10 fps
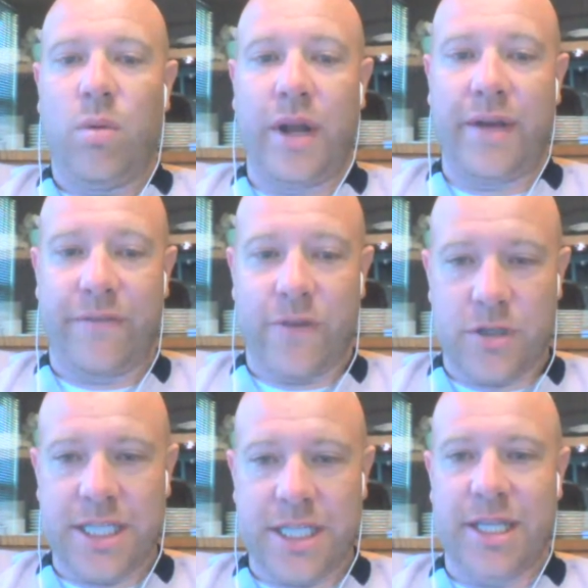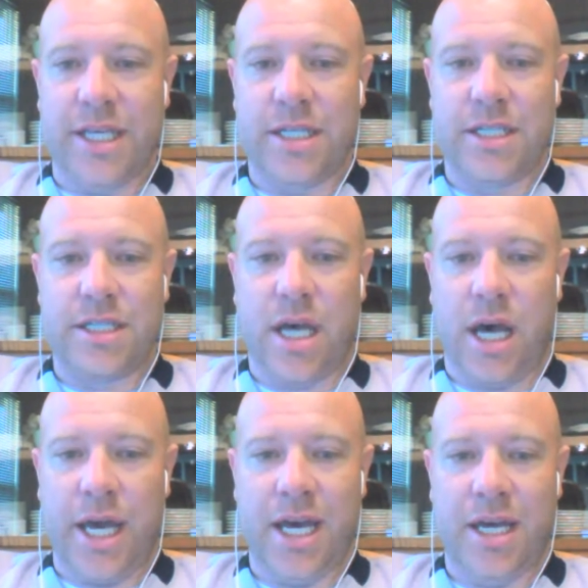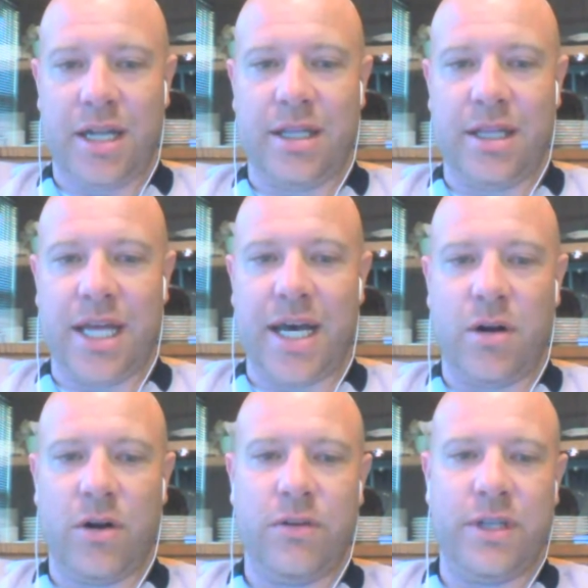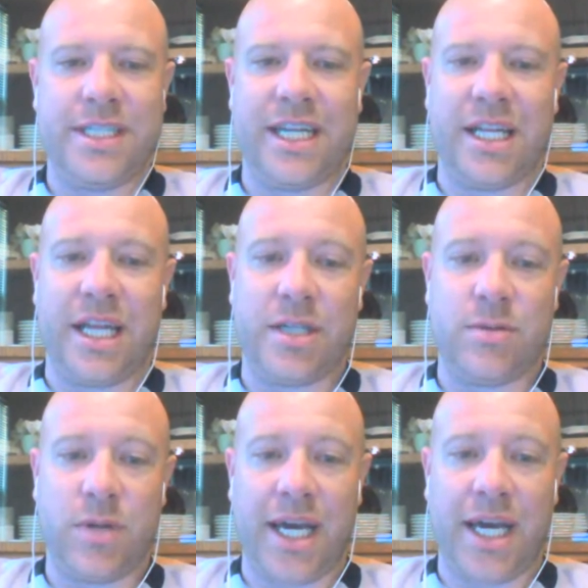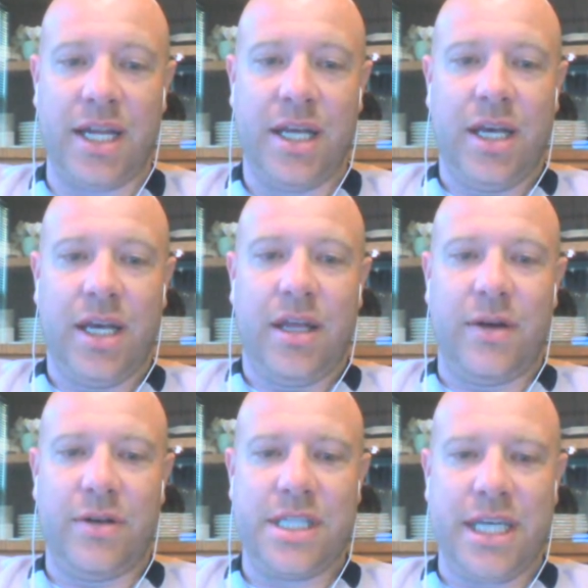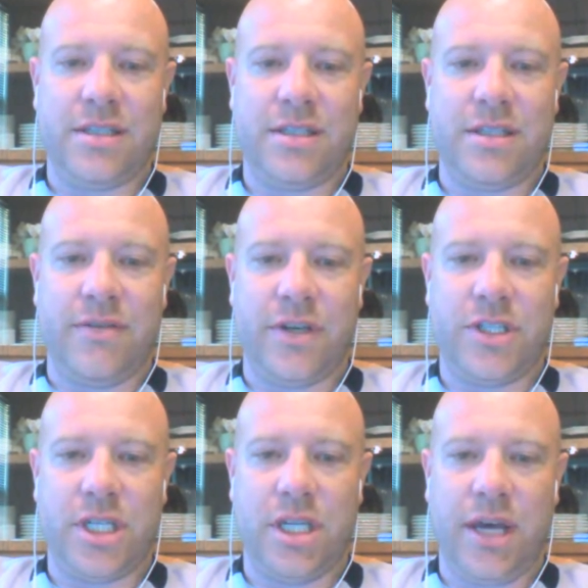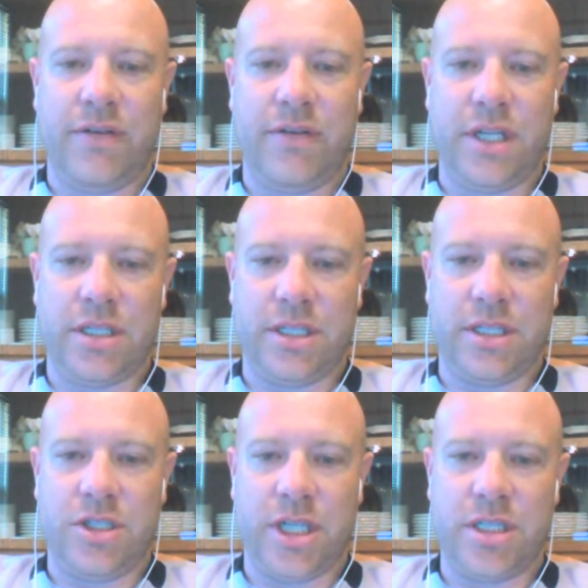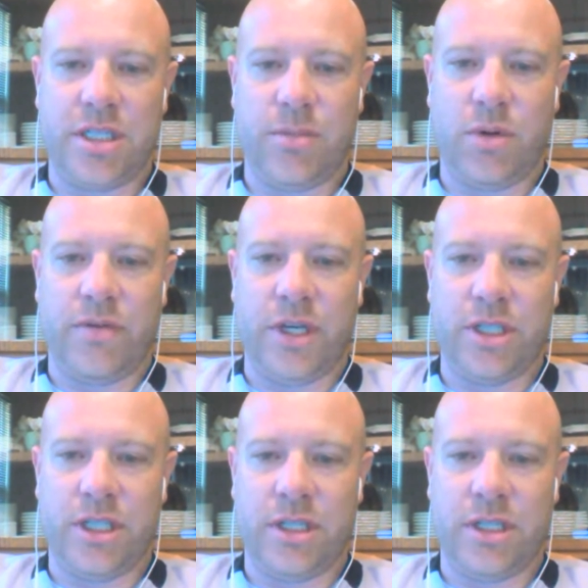When I first did this, I had the second to last one. There is insufficient evidence to suggest motivation.